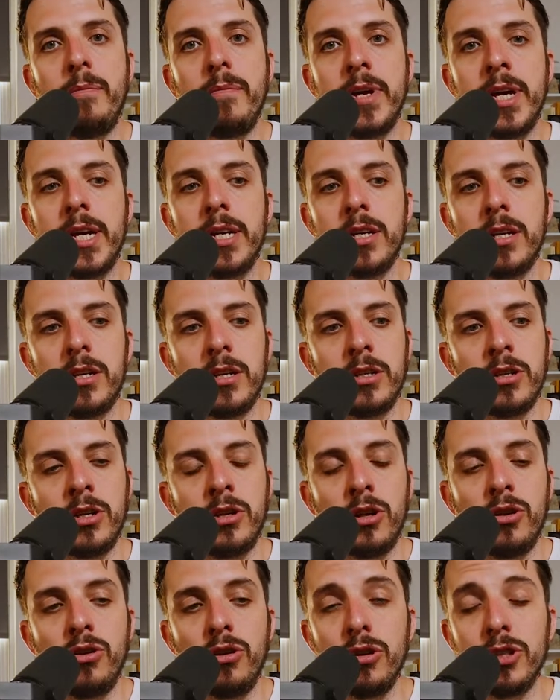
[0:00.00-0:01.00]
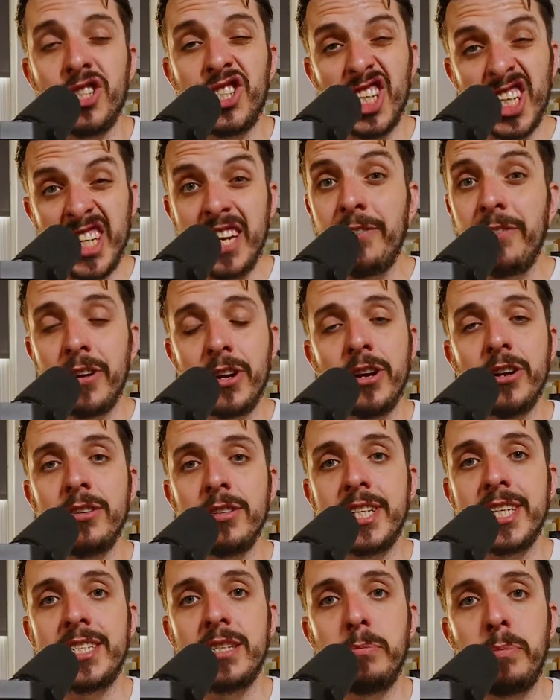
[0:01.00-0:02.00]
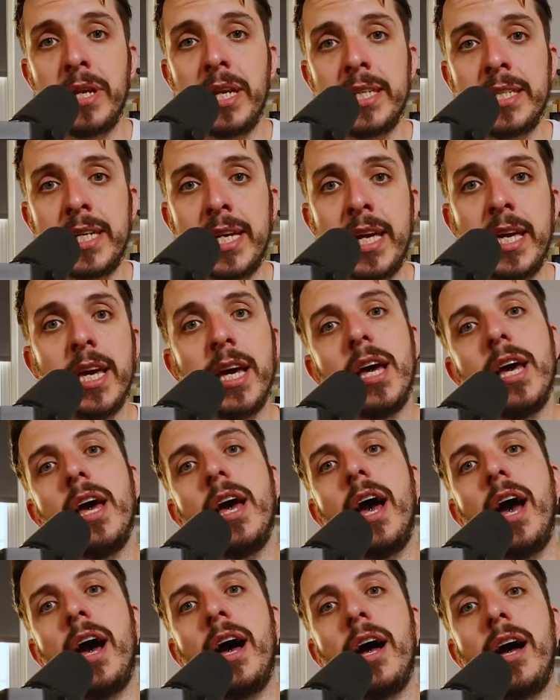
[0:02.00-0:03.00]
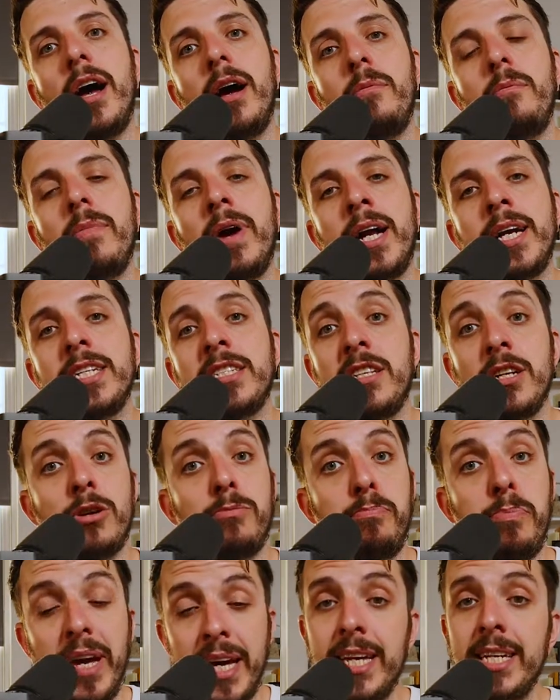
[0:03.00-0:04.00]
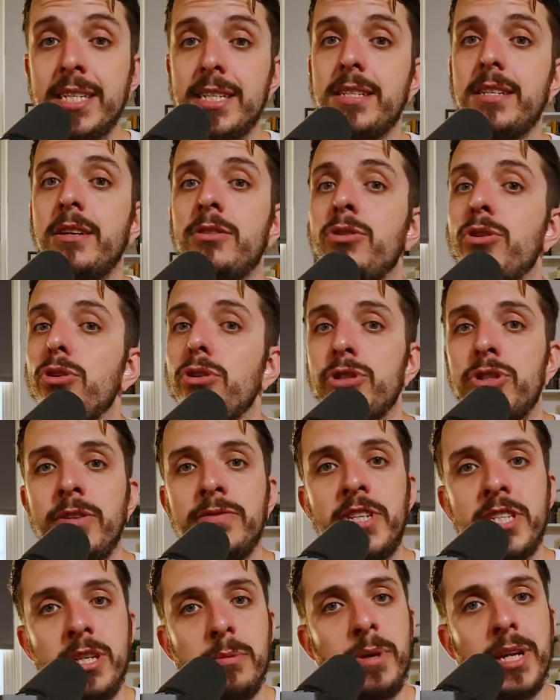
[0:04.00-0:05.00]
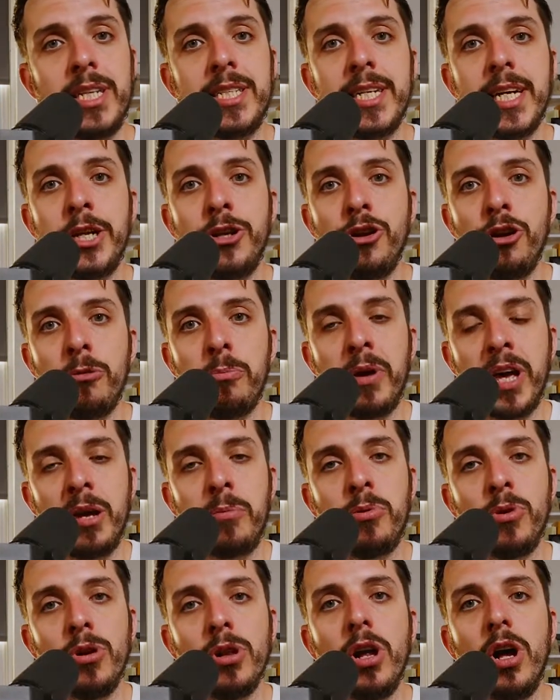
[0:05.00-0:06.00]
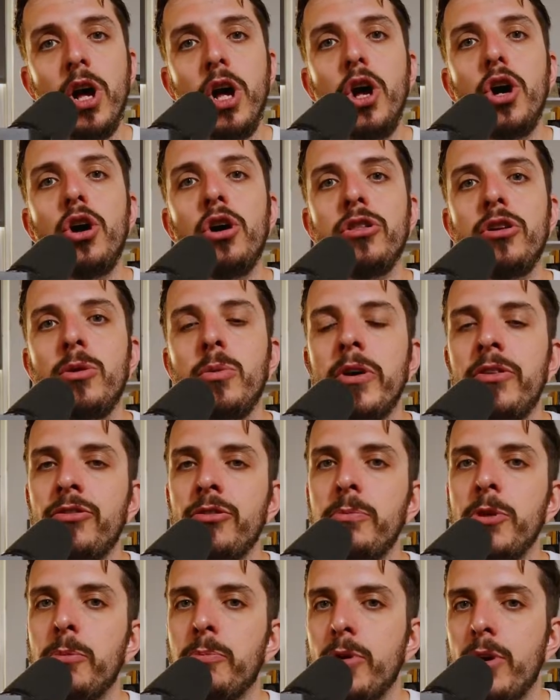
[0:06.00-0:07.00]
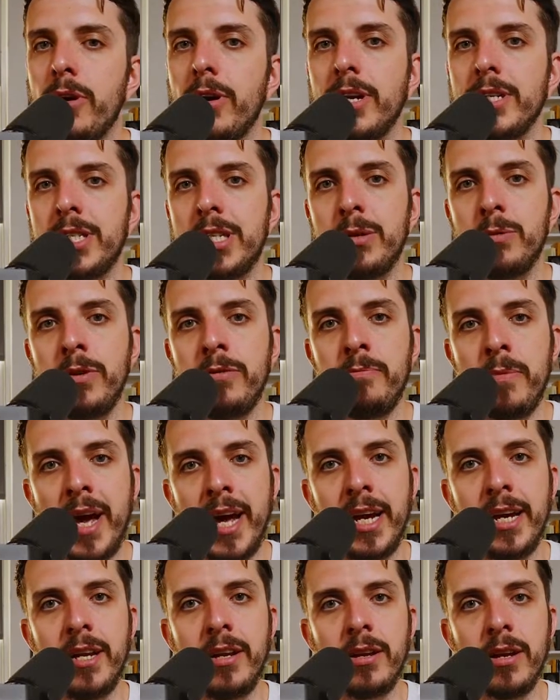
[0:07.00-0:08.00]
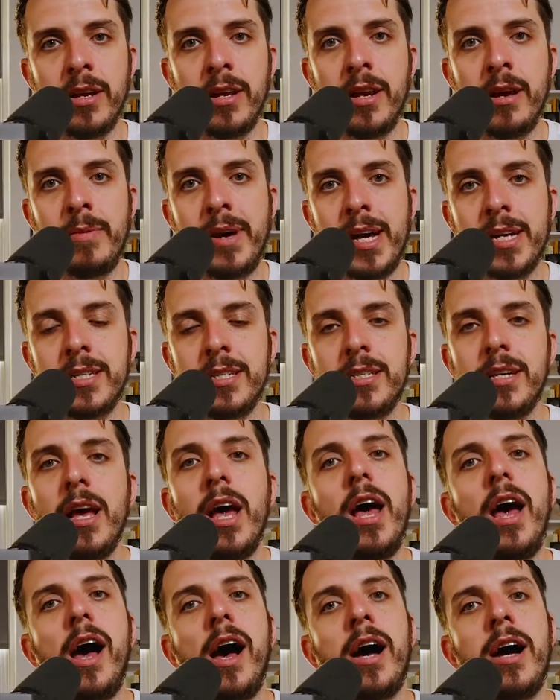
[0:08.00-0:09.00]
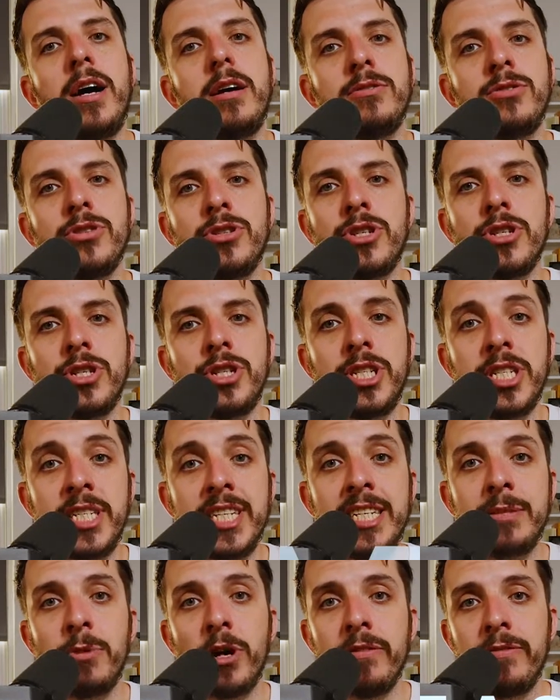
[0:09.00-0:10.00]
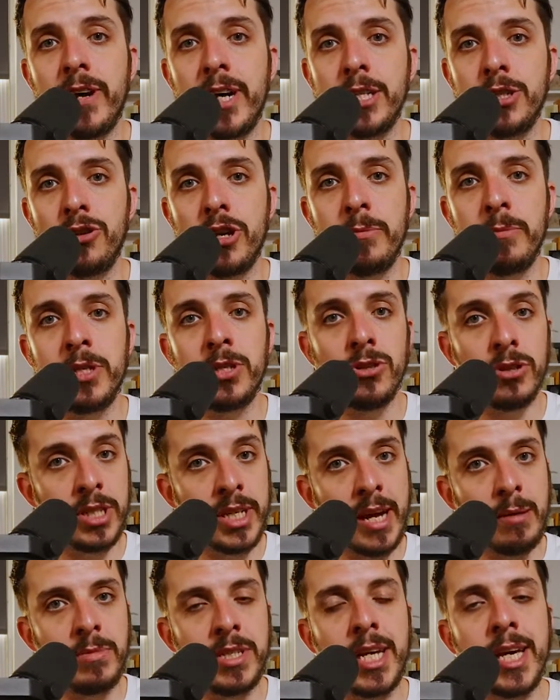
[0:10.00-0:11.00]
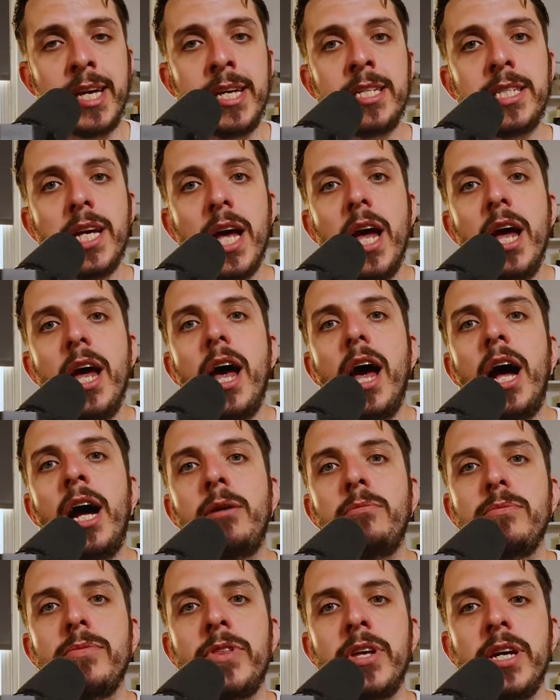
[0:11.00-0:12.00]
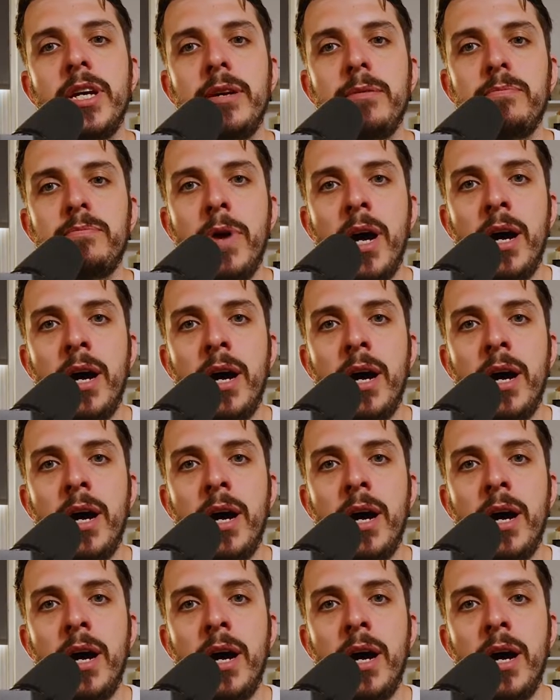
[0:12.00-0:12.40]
It can cause significant disability and is the biggest cause of disability in young people. Although with some of the progress that we've made in MS, such as disease-modifying treatments or DMTs, the